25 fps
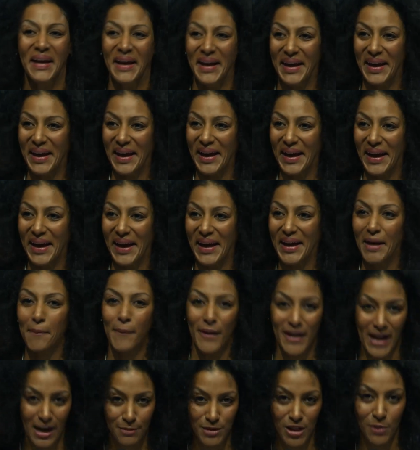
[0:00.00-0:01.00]

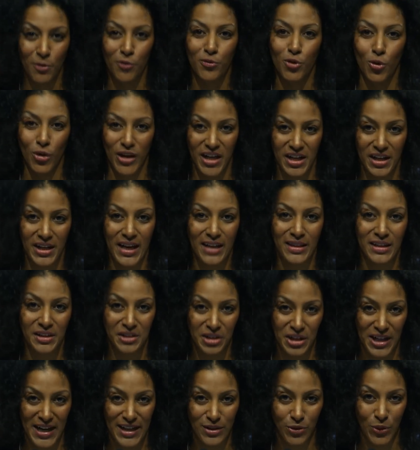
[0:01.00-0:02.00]
Perhaps some of you here can
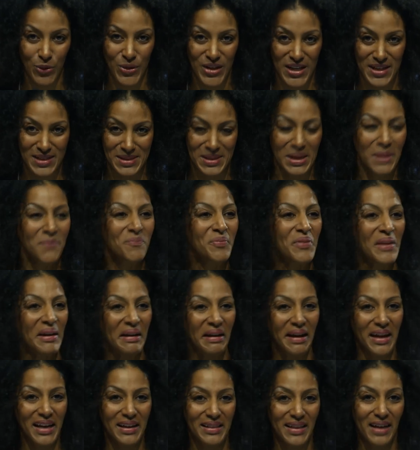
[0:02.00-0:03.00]
relate to this,
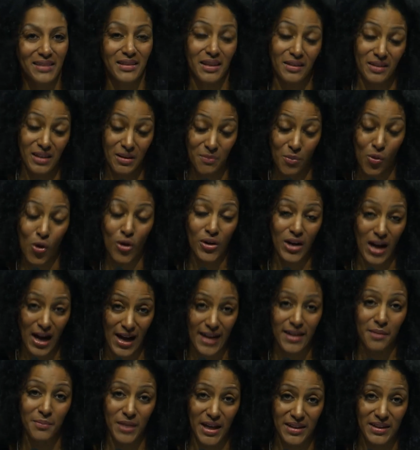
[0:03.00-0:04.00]
that the more
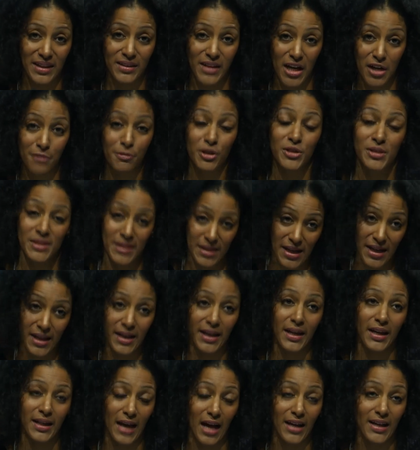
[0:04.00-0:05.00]
I am getting nervous,
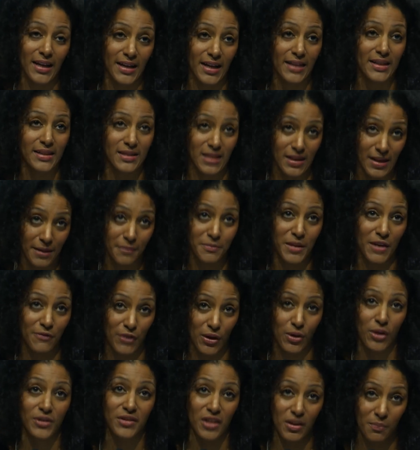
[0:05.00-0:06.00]
it's
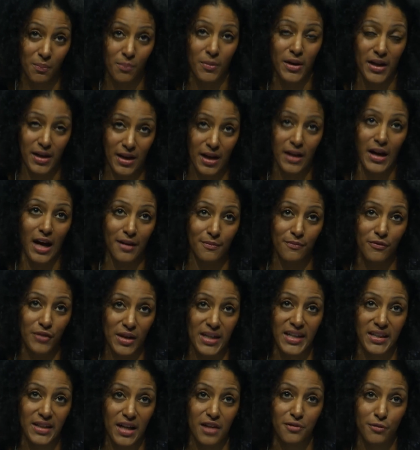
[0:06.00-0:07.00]
difficult. I'm
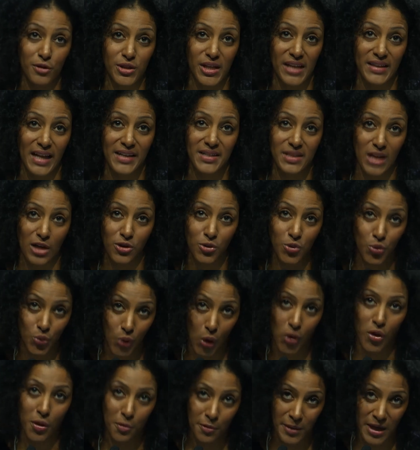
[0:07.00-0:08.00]
feeling nervous and I start to
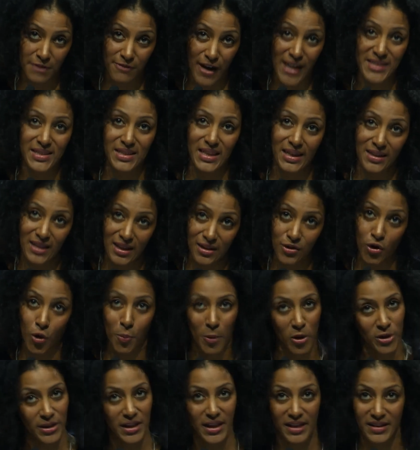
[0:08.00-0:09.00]
talk very fast, and then no
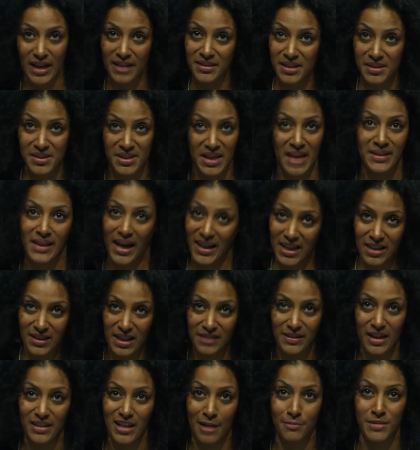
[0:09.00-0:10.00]
one can understand
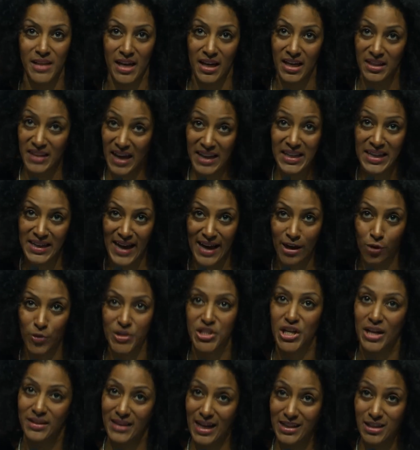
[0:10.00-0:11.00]
anything that I'm saying in any
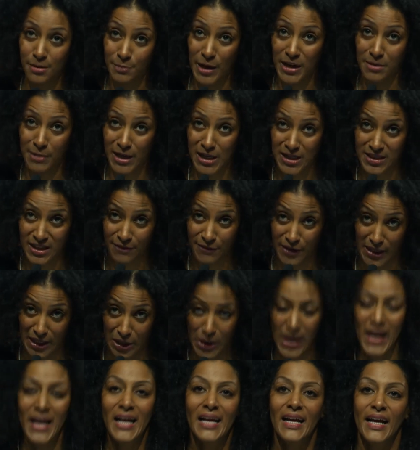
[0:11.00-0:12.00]
language, and that's very, very
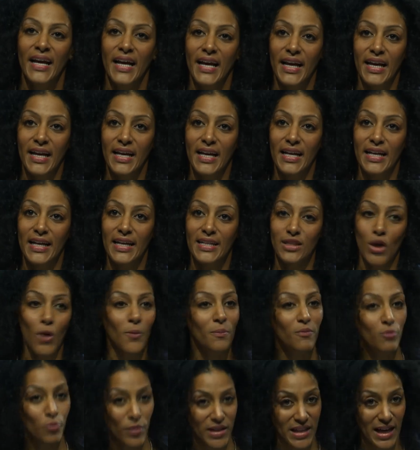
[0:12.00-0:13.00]
difficult. So
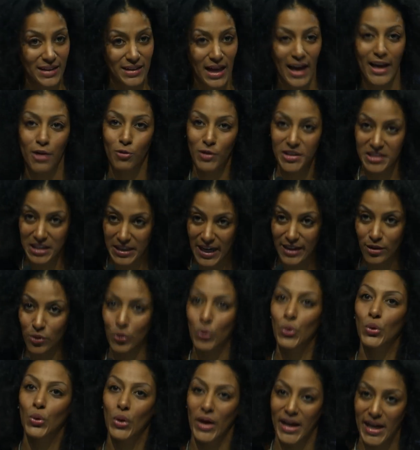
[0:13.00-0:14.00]
with that, I will try
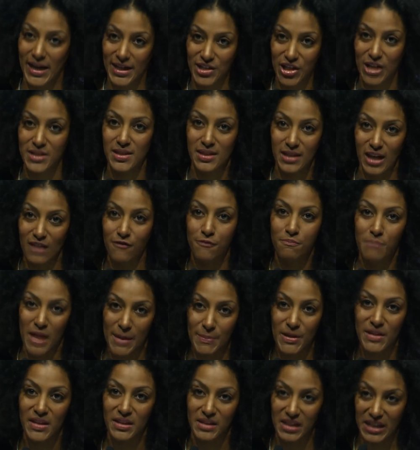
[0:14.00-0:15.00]
to just give
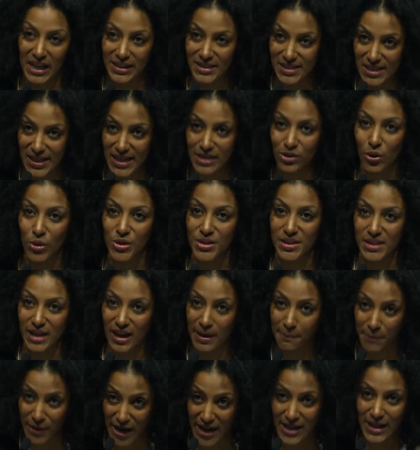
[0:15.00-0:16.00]
maybe the translators
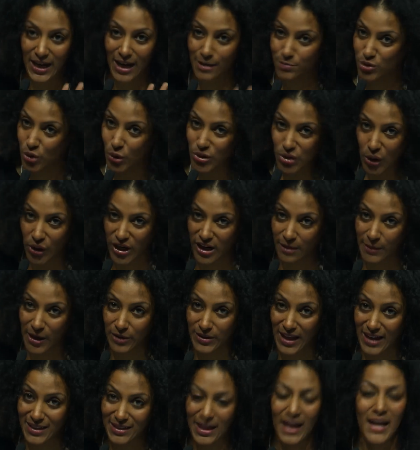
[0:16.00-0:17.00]
a break. I'm so sorry
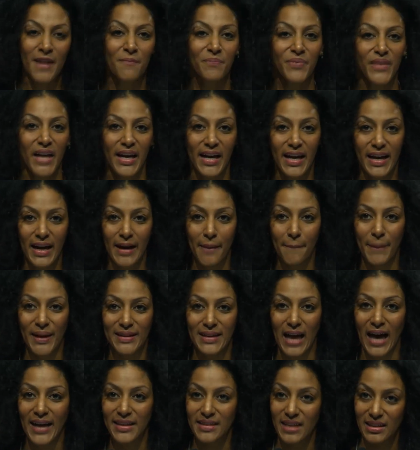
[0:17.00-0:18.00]
about that,
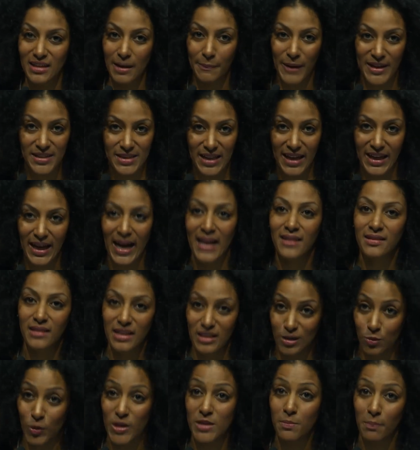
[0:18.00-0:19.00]
but I did the best I can.
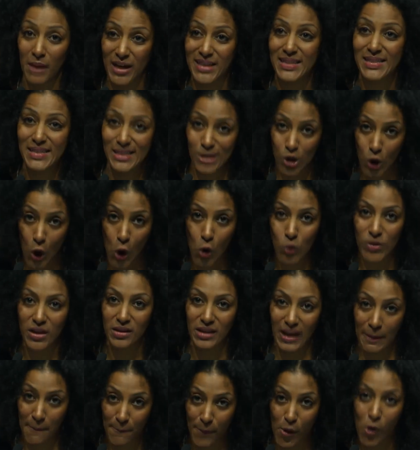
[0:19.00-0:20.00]
This was my slow
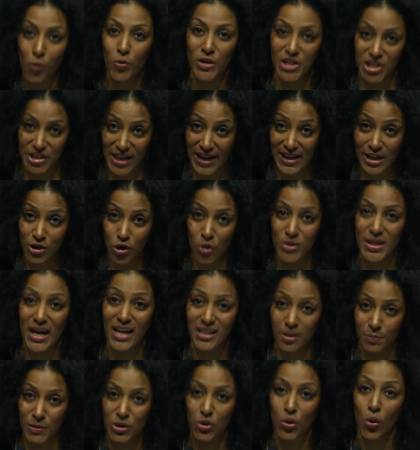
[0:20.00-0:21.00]
tempo, which Sarah Jones
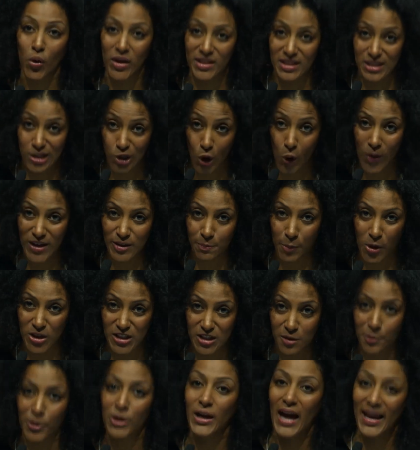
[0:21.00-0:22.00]
asked me to go as slow as
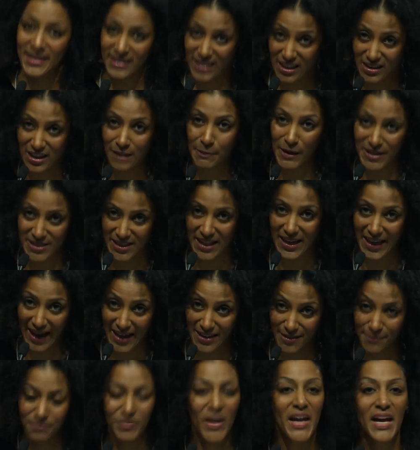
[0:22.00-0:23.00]
possible. I did the best I
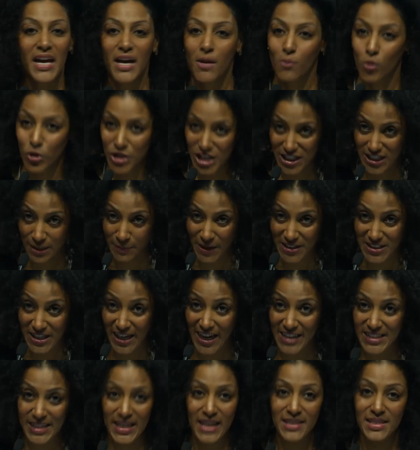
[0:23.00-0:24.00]
can. Muchísimas
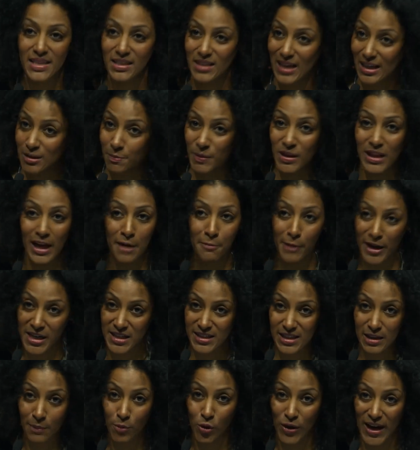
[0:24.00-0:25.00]
gracias. This has been
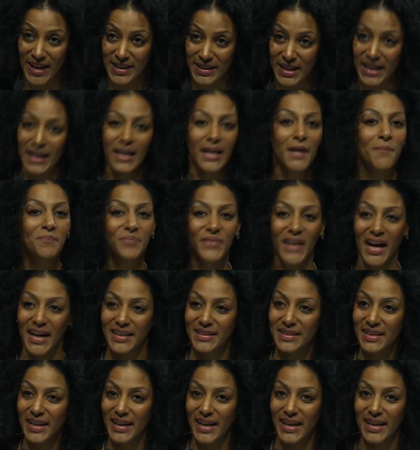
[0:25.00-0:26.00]
very stimulating,
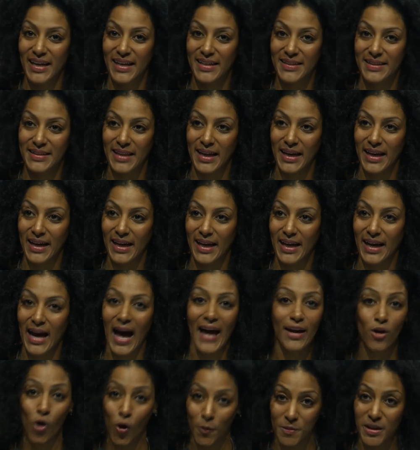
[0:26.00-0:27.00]
and
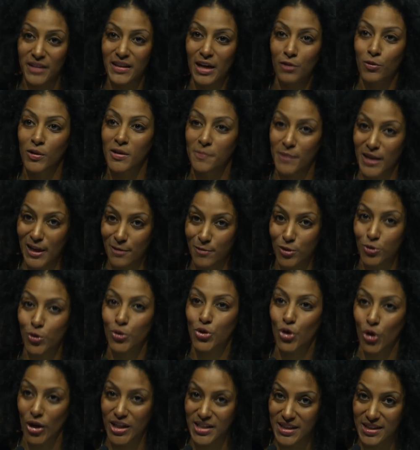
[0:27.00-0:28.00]
I hope that I will be able
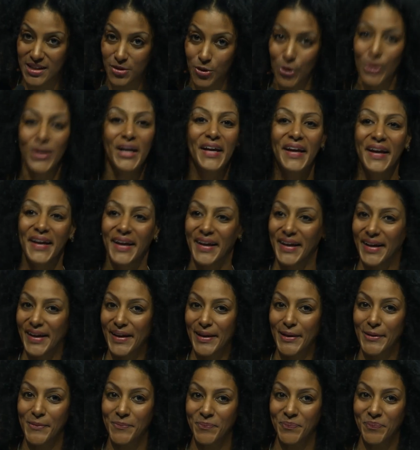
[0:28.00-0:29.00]
to join you
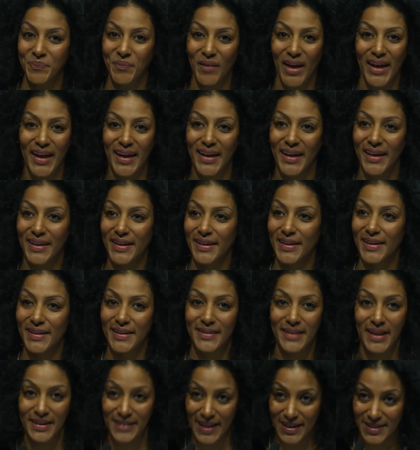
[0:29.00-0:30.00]

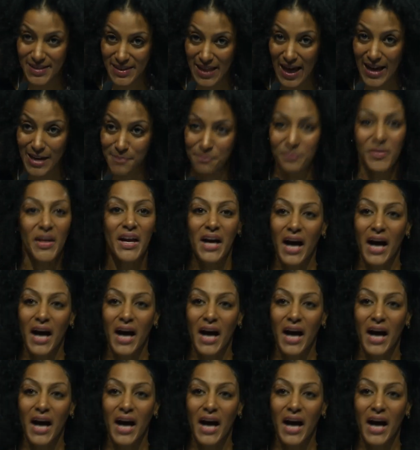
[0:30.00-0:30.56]
the next time,